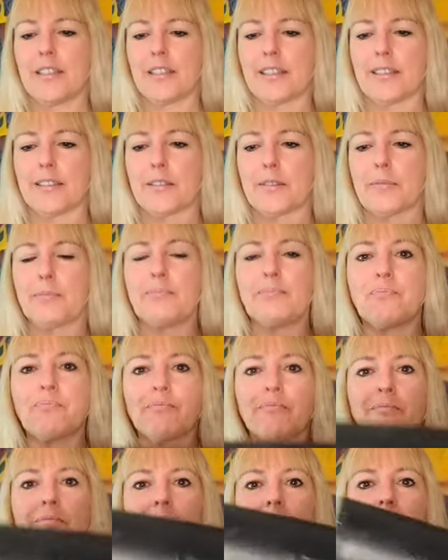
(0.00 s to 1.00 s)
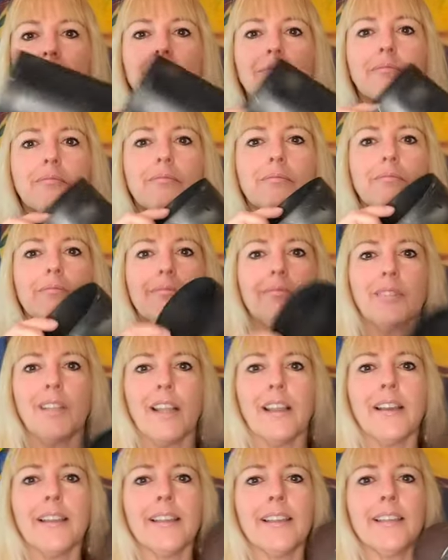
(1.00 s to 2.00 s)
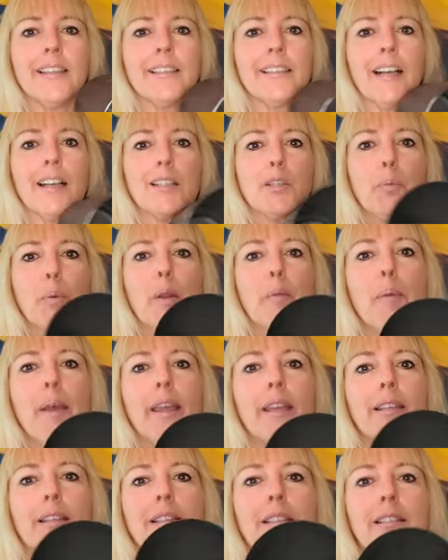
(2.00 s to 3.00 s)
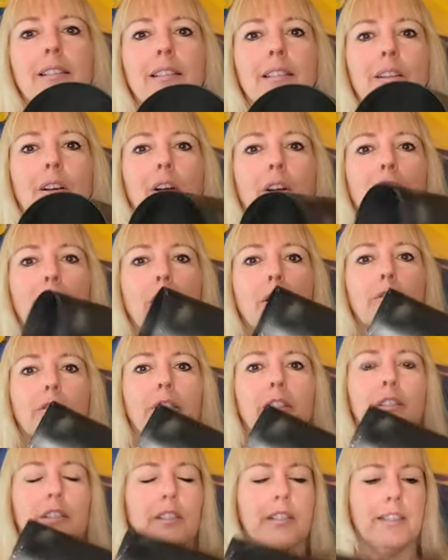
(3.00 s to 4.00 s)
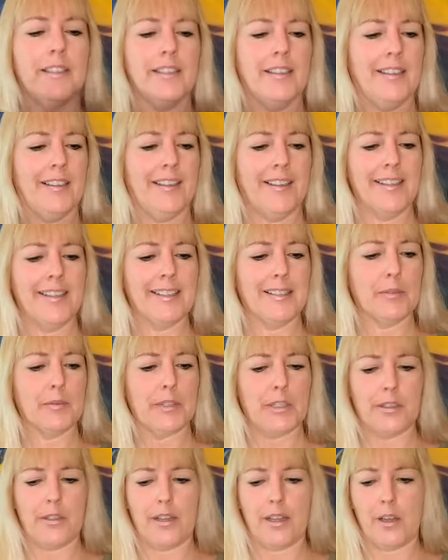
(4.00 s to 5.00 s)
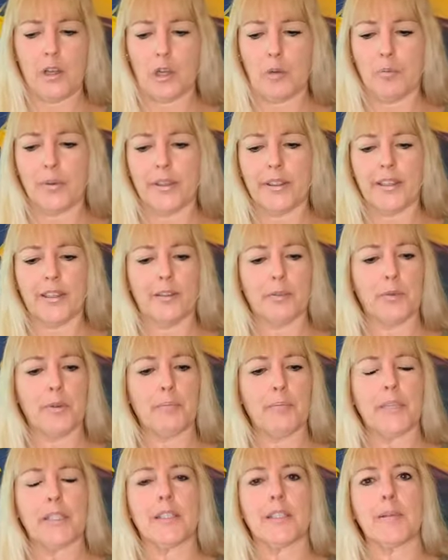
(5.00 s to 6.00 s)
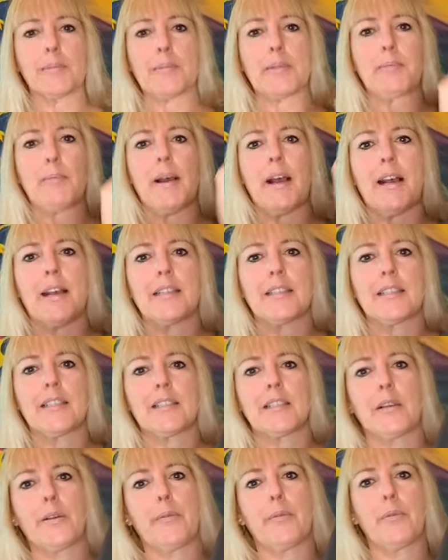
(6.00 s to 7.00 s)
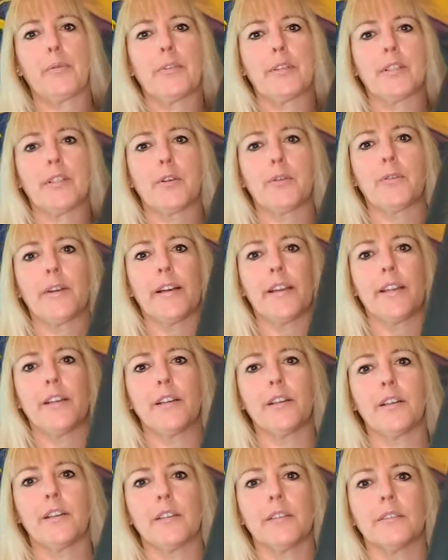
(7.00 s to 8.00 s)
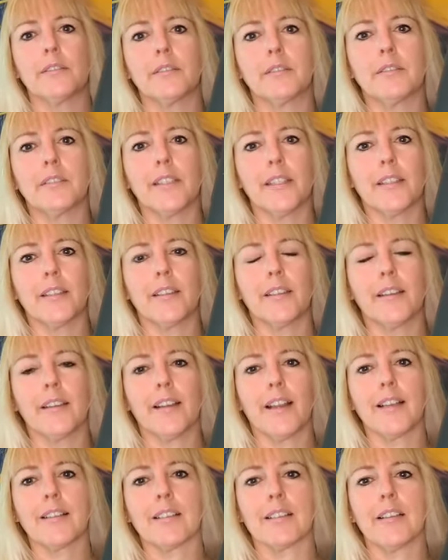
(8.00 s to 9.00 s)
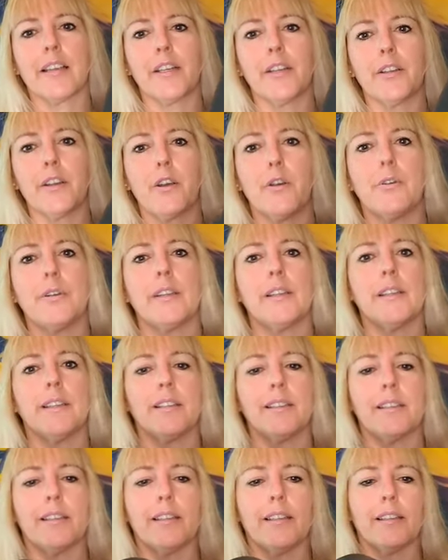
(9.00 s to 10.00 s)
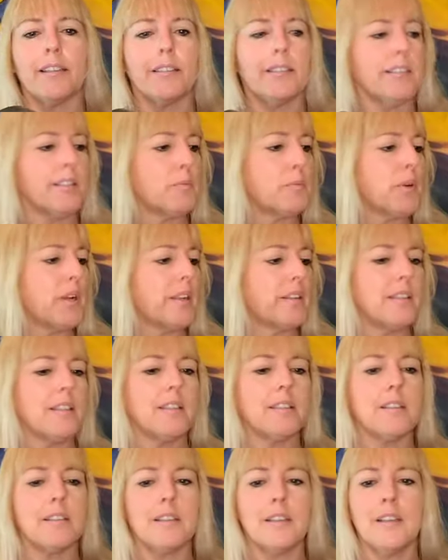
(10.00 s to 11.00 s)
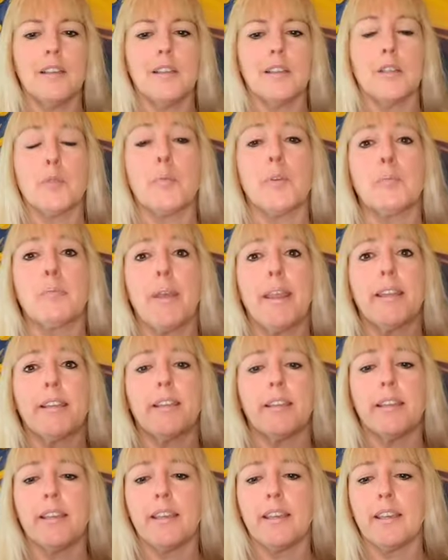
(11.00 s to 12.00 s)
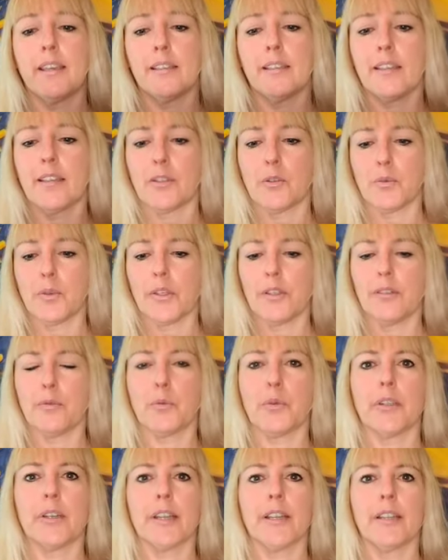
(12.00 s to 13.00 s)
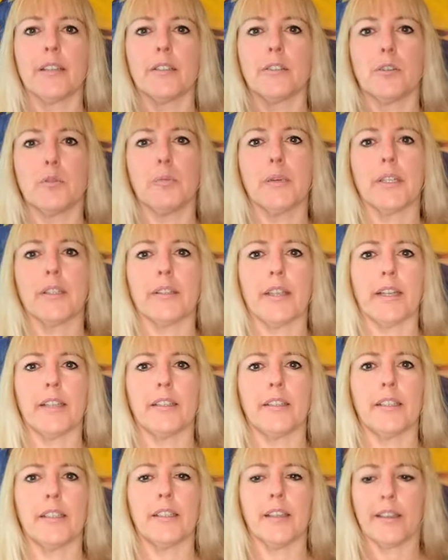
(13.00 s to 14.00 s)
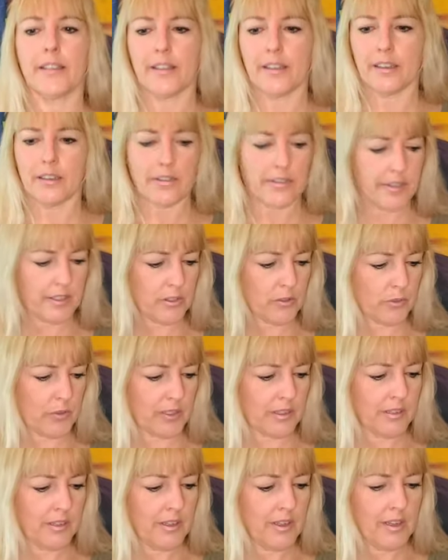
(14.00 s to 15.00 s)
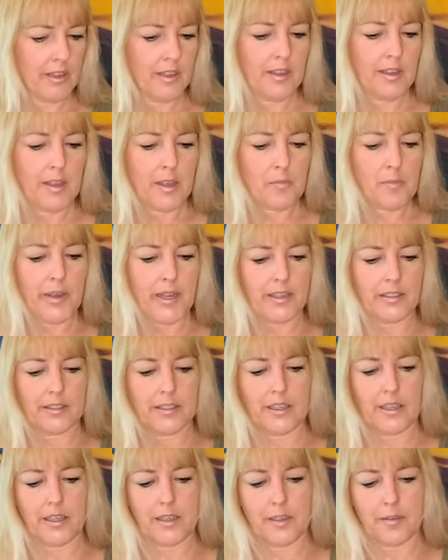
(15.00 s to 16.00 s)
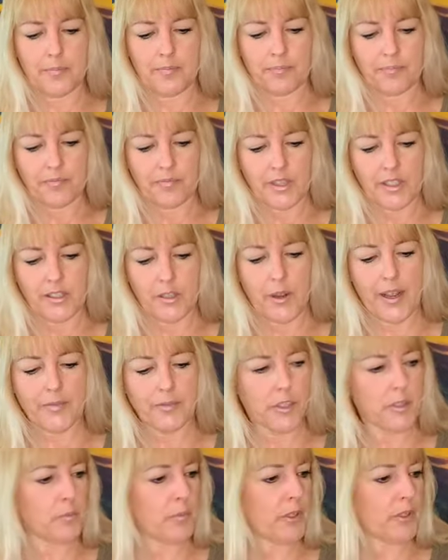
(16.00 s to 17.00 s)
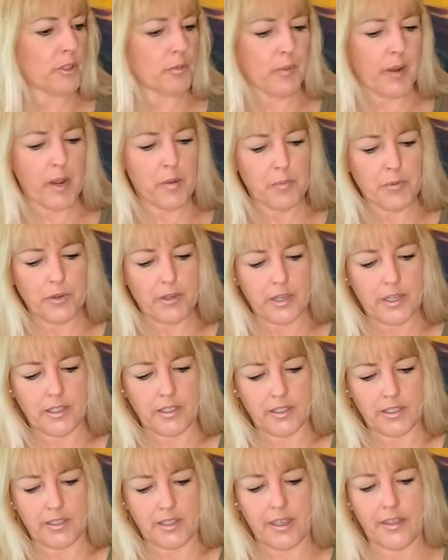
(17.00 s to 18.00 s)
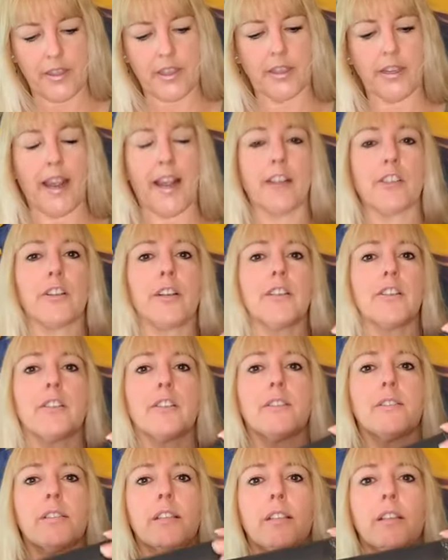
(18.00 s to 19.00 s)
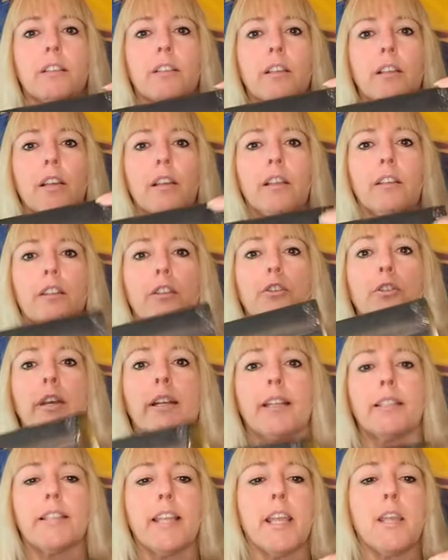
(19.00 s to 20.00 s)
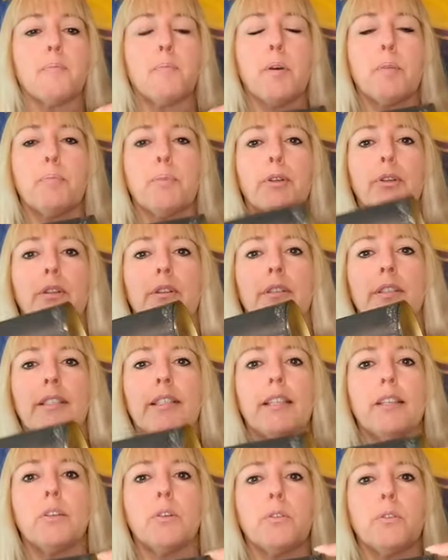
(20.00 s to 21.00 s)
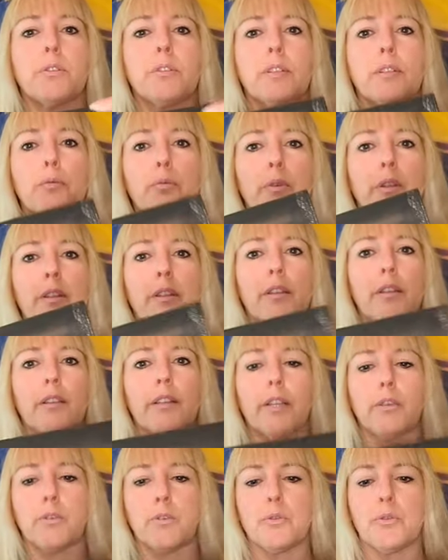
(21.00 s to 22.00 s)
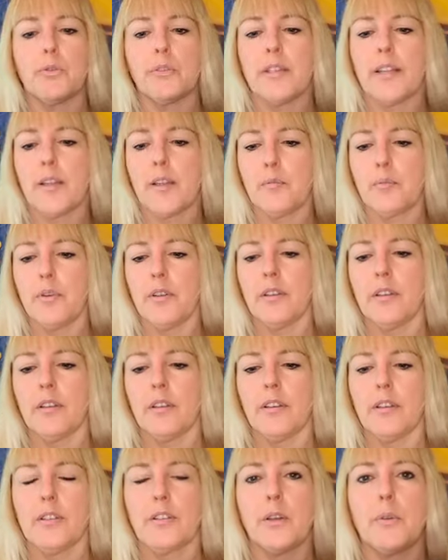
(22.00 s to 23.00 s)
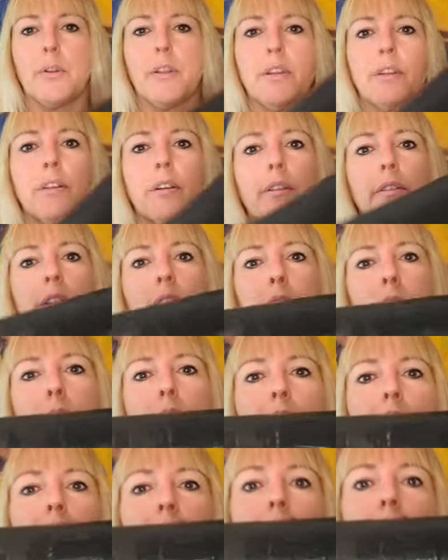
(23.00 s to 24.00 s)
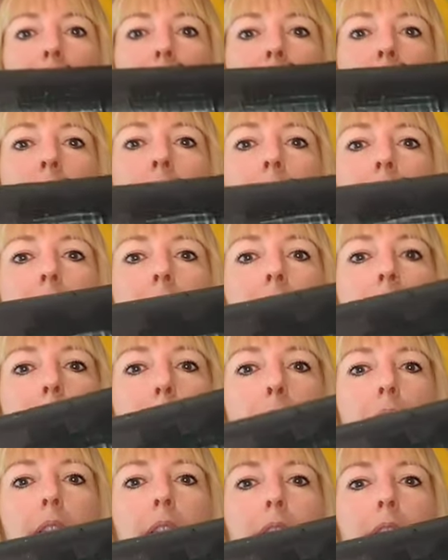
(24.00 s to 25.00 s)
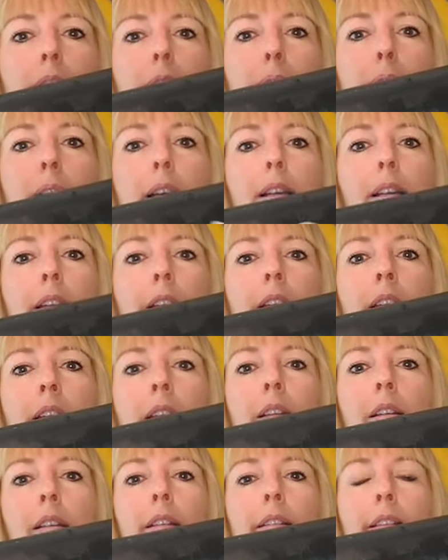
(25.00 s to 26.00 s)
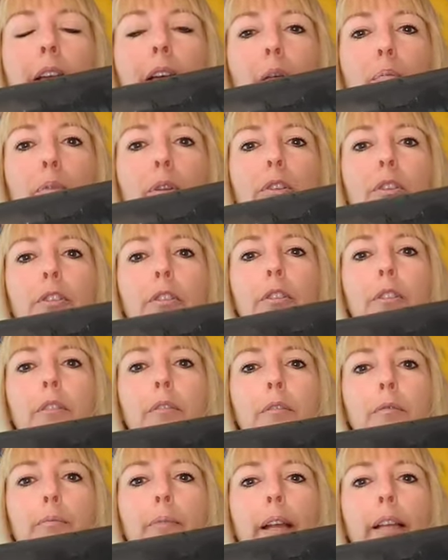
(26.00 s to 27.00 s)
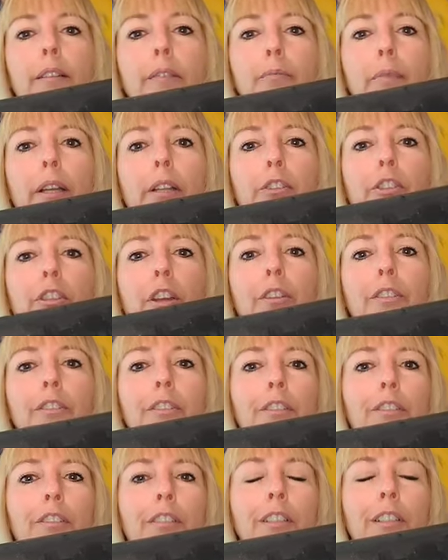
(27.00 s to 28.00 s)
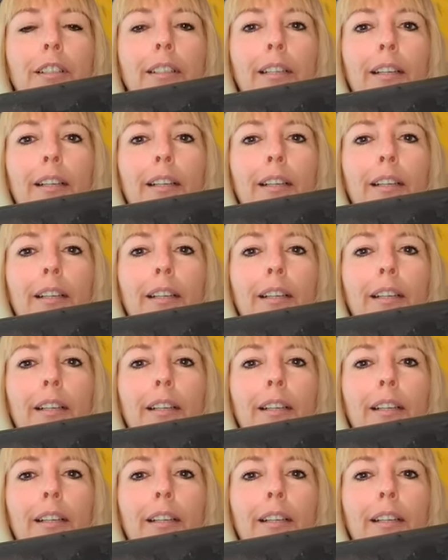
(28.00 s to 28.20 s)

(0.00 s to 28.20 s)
Um, again got spray painted all over it needs a little help. I think we missed some spots, and so so right here it, it has a light coating, and it probably needs to be painted again because we we're getting a little bit of light leak I think on this one. But um, so after you put your paper in, and then actually I should have said this. Then you got to tape up your seals with the electrical tape. So here on this one, it's really hard to see, but this is my aperture, my my shutter.